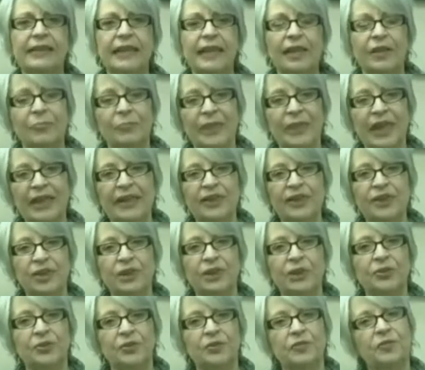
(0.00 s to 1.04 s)
is,
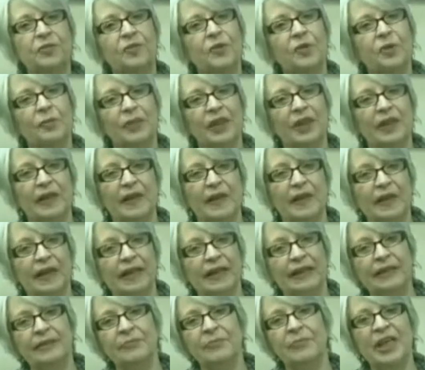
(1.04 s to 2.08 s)
many children fall
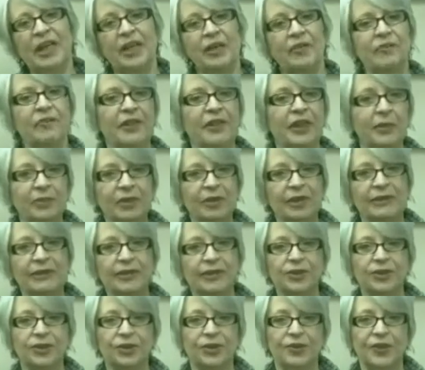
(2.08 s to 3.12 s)
behind, many
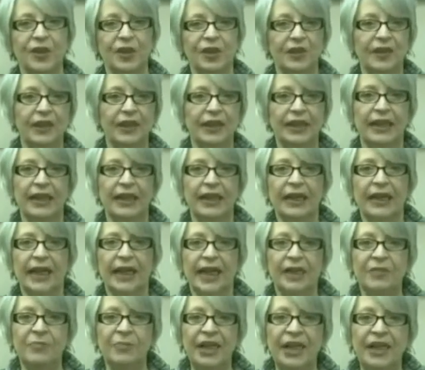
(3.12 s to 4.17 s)
families are struggling,
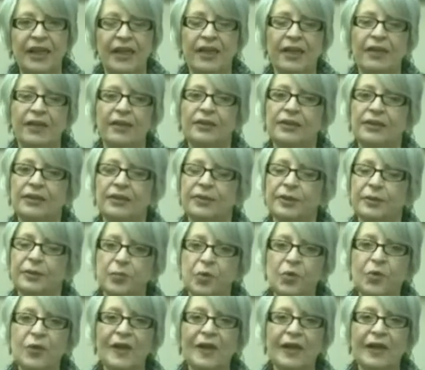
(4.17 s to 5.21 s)
and many others
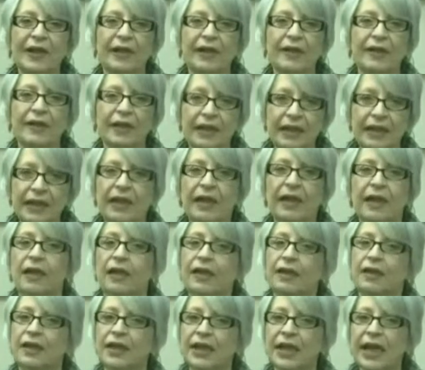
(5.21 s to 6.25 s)
are in poor health.
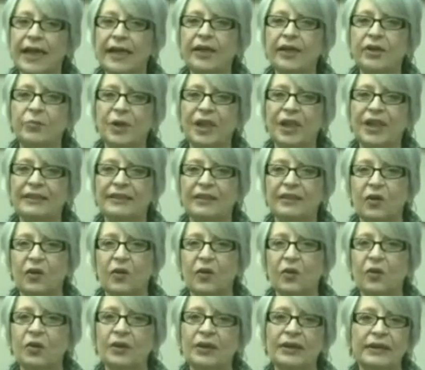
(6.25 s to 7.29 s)
United Way's
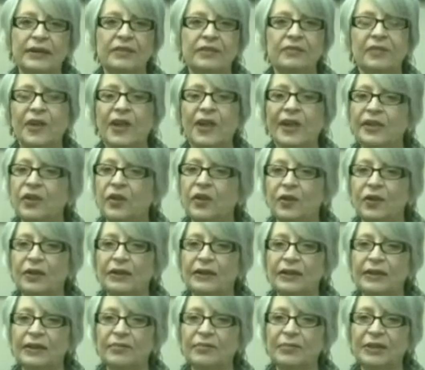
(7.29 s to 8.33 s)
goal is to find
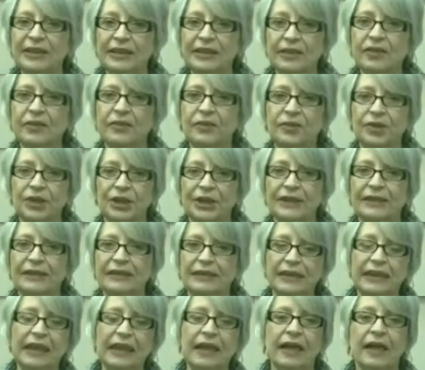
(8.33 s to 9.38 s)
long-term
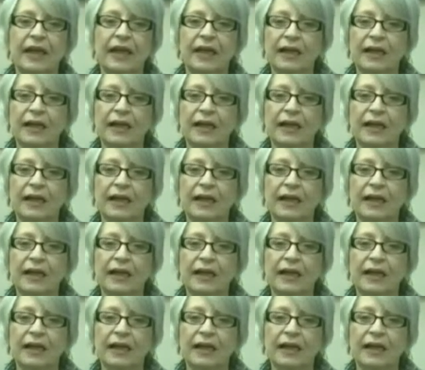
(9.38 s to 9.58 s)
solutions.